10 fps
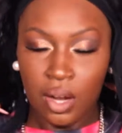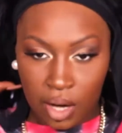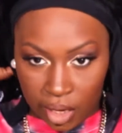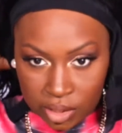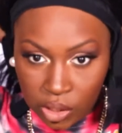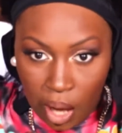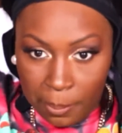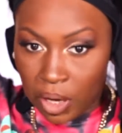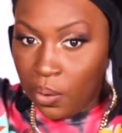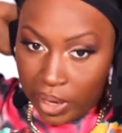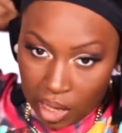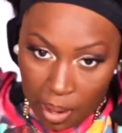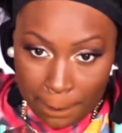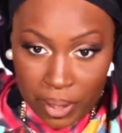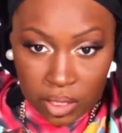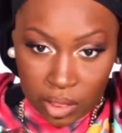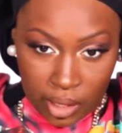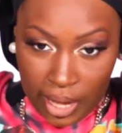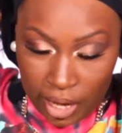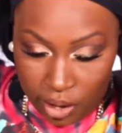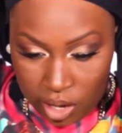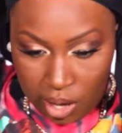All right, so I'm gonna go ahead and put the hair